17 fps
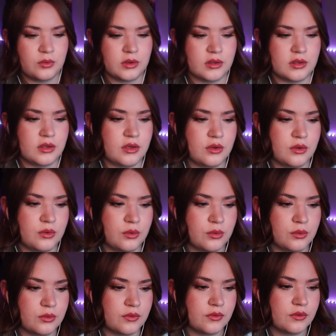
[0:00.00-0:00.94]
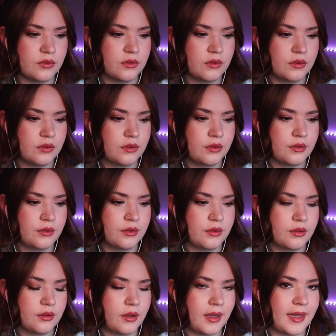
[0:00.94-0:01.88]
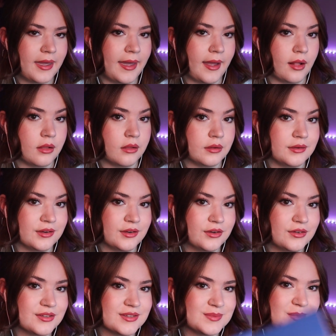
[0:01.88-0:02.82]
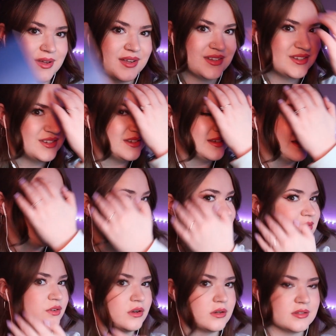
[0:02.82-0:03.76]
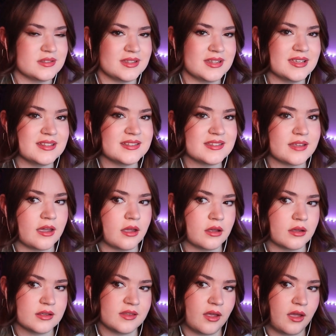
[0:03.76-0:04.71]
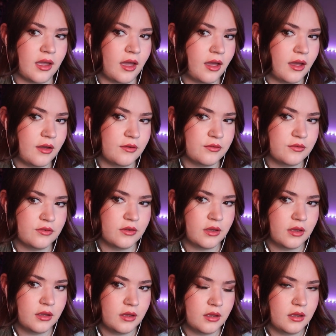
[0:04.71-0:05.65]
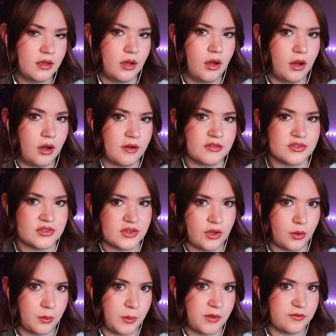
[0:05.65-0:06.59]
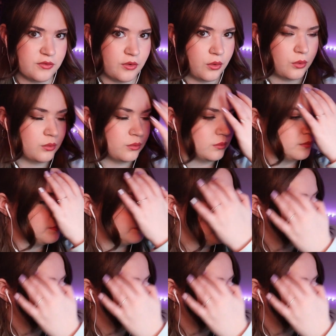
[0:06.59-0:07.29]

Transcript: really use calendars much as far as these style, because I have obviously on my phone,